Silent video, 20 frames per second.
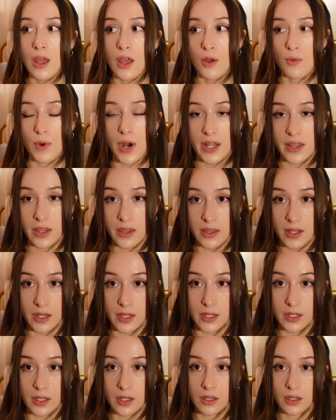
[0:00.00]
rather
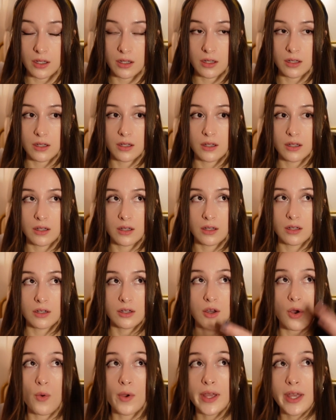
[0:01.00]
than
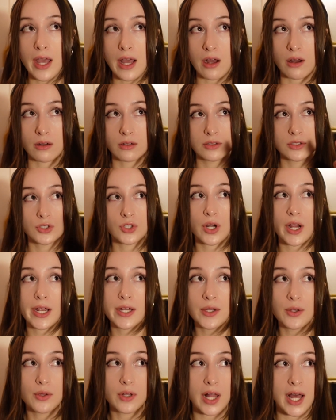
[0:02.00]
going out, trying
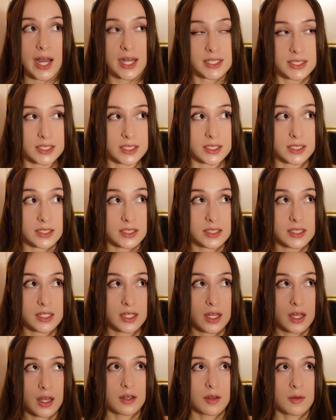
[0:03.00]
new classes.
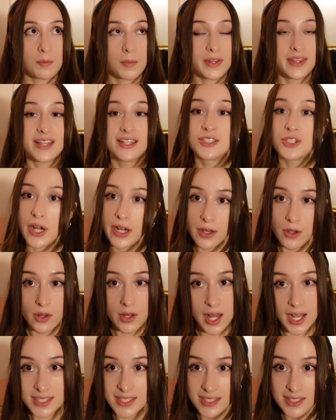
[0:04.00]
But then trying new
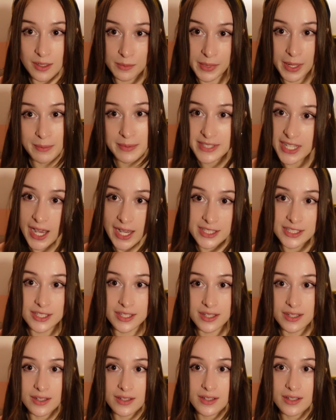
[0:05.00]
classes sometimes ties
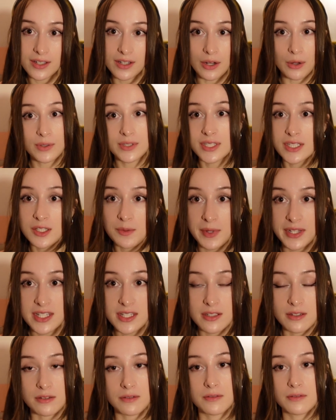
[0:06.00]
to, it's
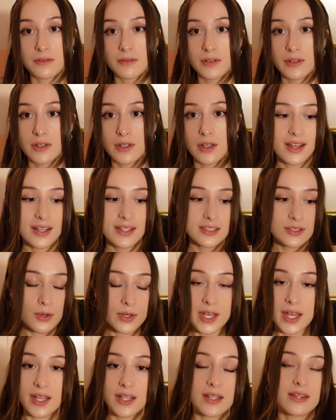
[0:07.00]
expensive. So
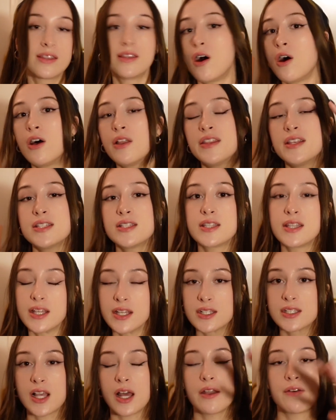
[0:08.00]
all these
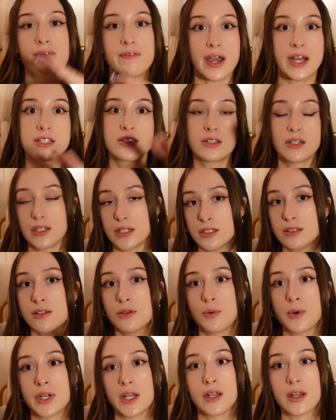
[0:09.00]
things kind of factor
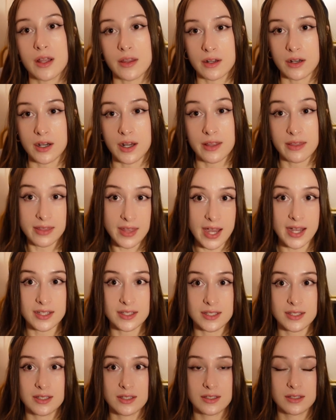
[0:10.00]
into one another, and
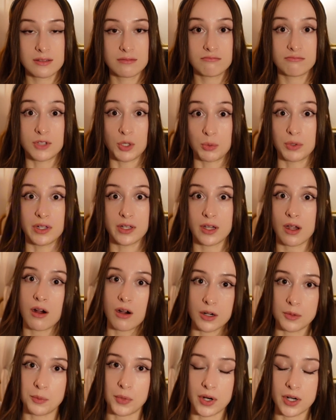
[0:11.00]
that's the really
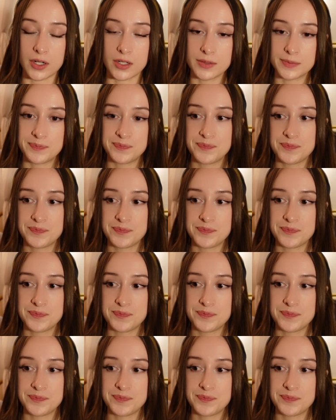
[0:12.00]
hard part.